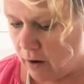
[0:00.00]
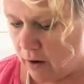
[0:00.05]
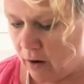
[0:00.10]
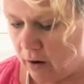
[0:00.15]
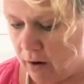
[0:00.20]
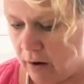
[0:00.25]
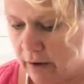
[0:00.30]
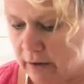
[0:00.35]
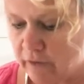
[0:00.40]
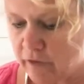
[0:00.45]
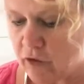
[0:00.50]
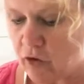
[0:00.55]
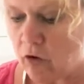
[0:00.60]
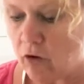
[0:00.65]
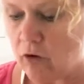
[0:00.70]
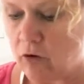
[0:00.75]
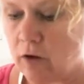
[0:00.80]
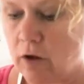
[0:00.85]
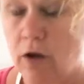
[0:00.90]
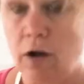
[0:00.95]
I've
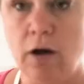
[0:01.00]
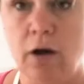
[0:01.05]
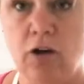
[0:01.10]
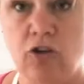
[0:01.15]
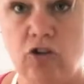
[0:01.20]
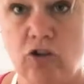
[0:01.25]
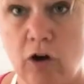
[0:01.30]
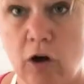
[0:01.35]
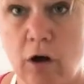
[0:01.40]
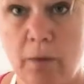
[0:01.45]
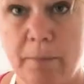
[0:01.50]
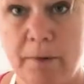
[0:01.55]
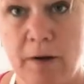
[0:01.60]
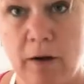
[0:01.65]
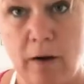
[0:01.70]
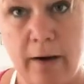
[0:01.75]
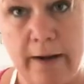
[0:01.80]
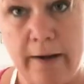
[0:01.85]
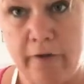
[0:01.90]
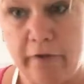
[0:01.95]
got a sharp
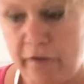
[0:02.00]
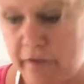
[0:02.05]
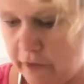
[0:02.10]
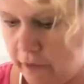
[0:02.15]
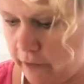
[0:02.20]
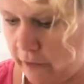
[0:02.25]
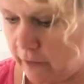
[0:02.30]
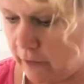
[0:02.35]
knife